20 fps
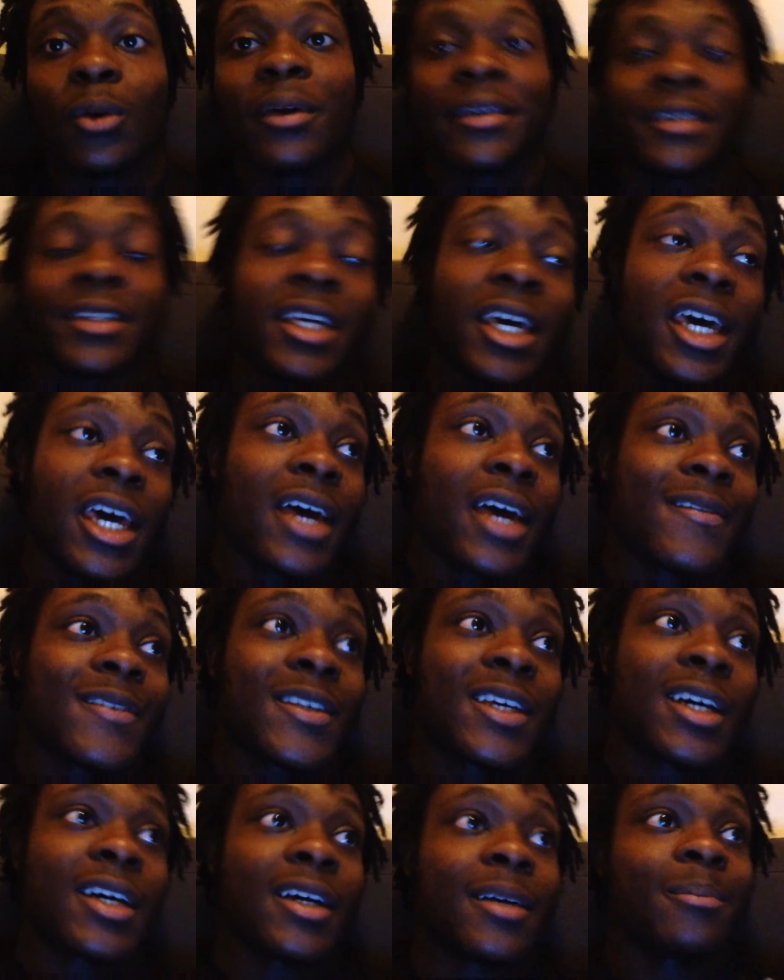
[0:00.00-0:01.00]
going into
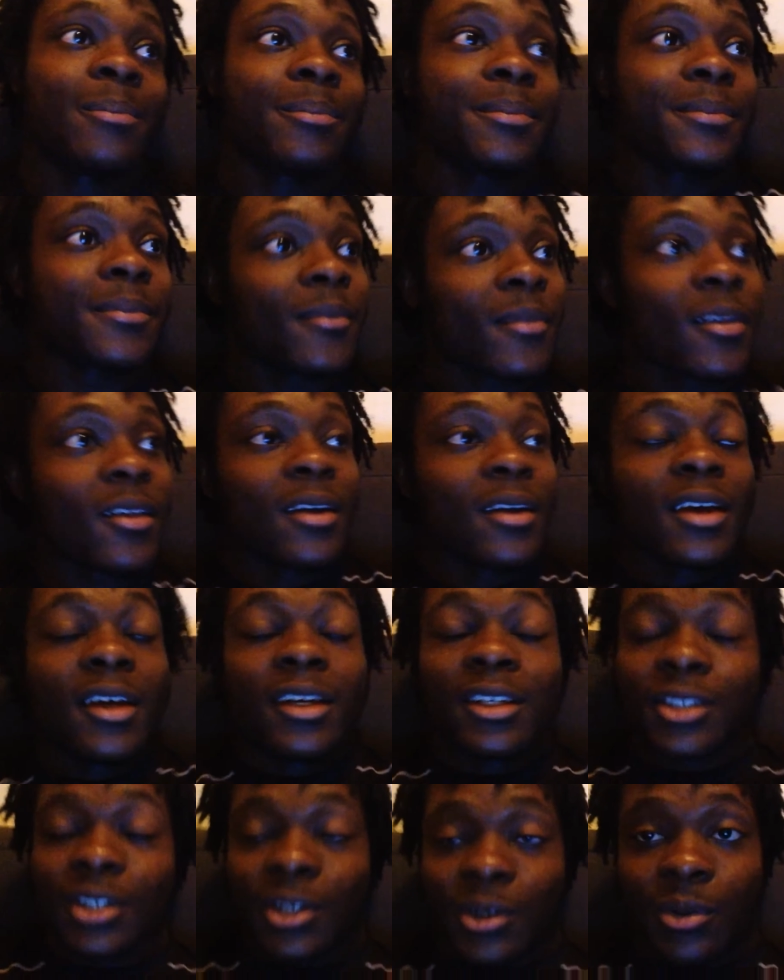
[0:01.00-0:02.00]
halftime.
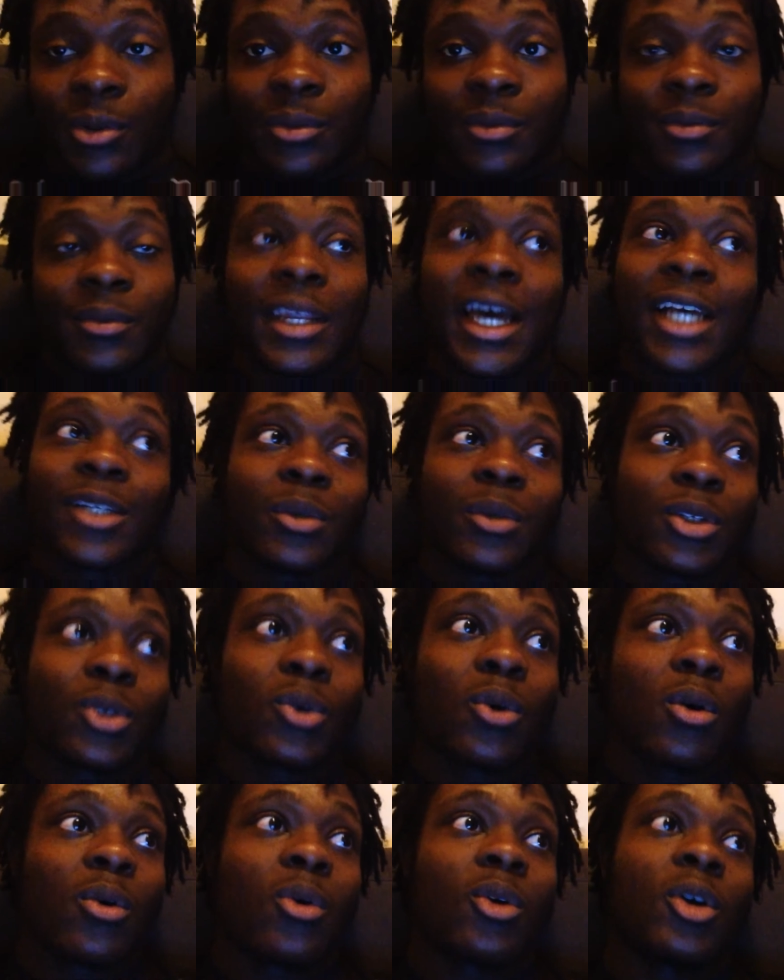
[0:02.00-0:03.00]
So that's what the
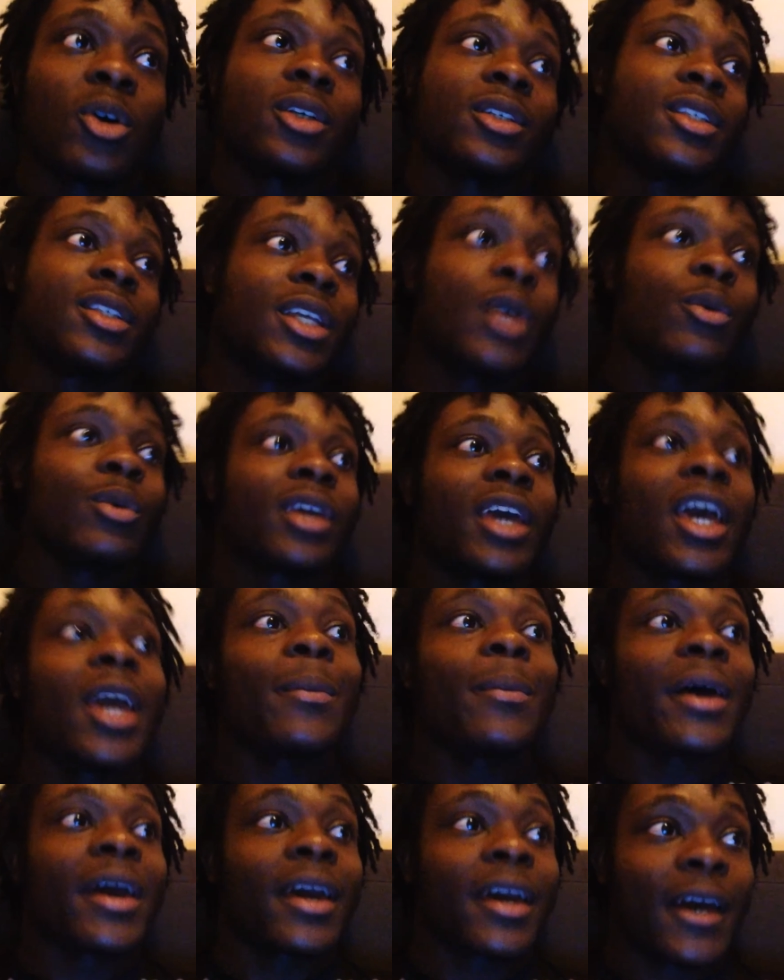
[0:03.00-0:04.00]
score was. Then we
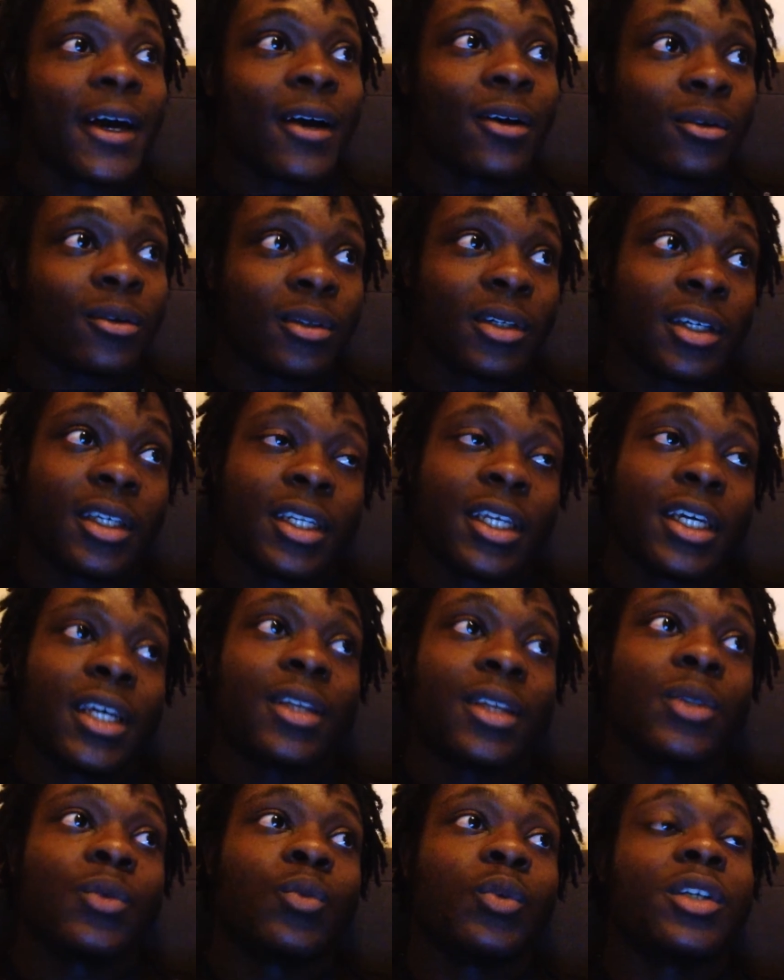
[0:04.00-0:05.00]
came back out, and
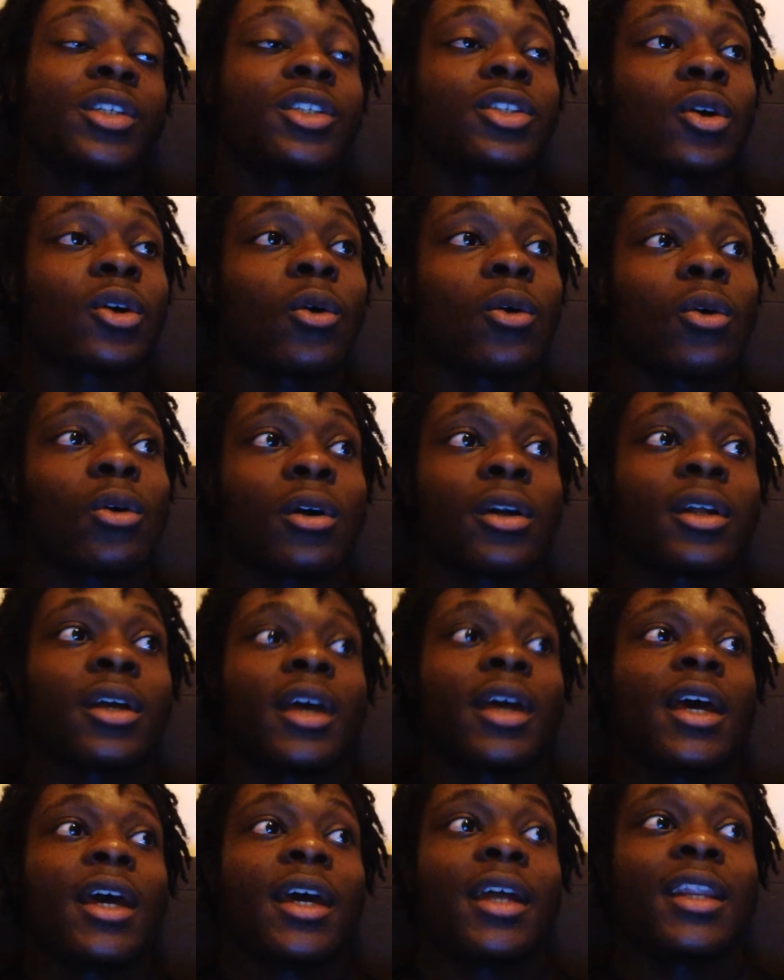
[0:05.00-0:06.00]
then we scored,
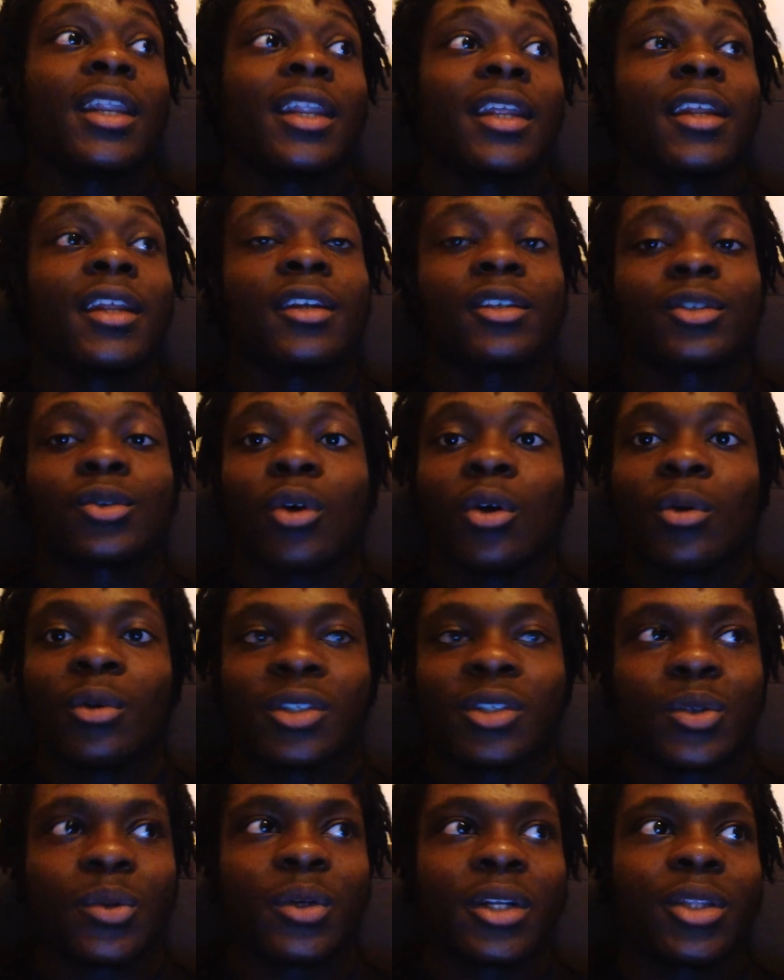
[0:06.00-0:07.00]
and then the score
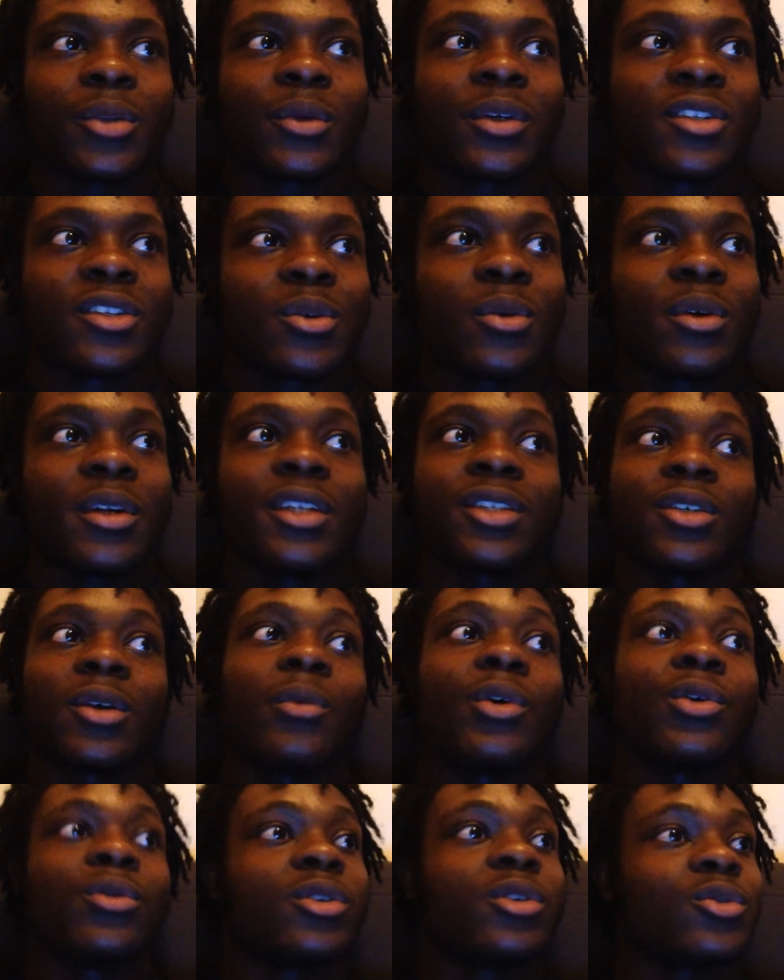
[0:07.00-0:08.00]
was 23-20. So
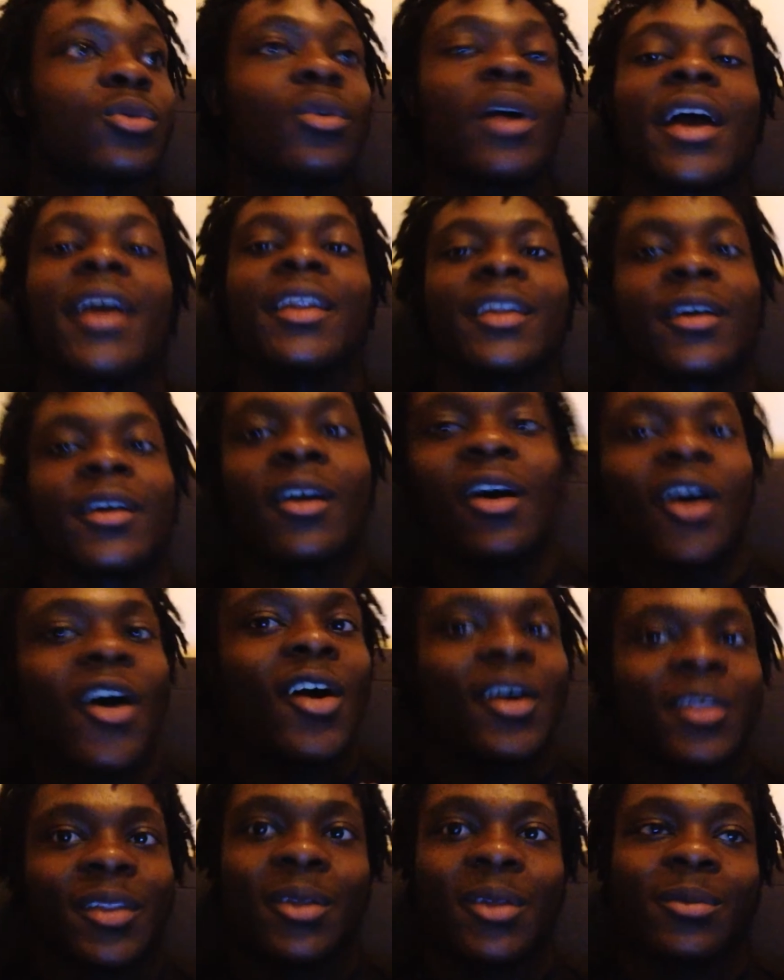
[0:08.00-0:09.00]
we was right there
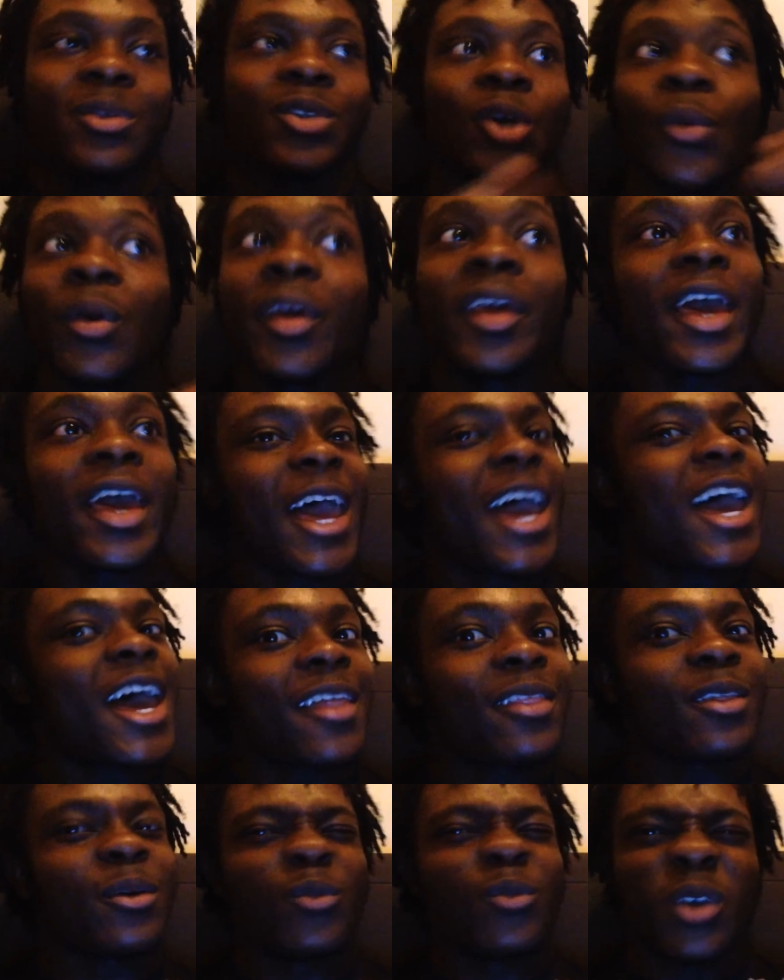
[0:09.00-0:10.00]
on them. So we
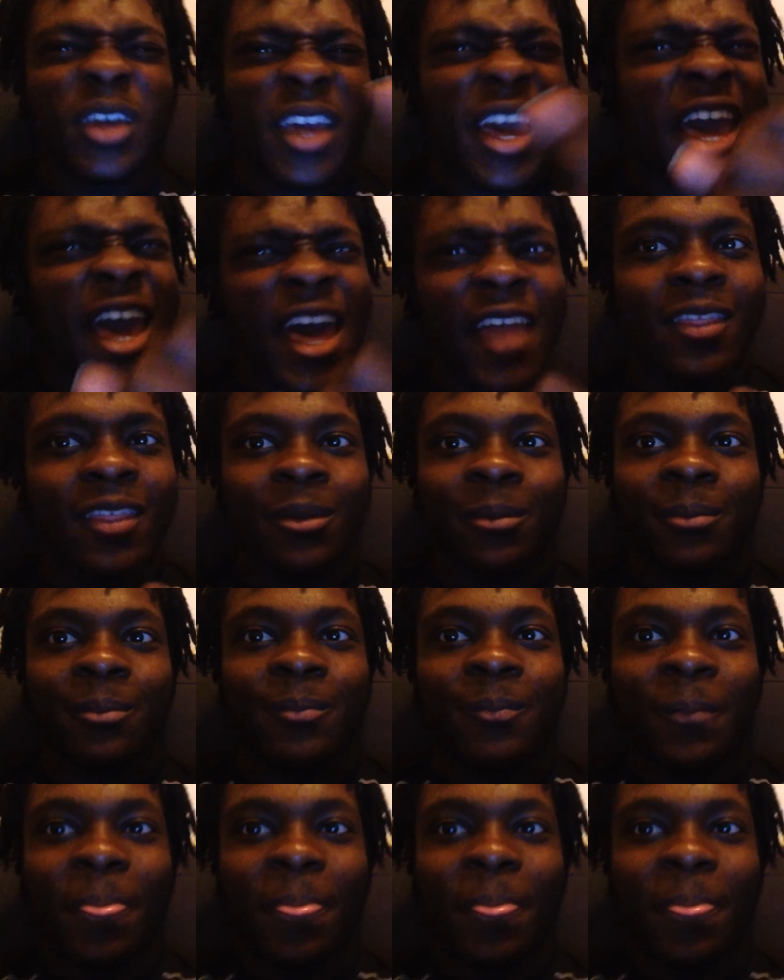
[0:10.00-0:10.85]
had them. We had them.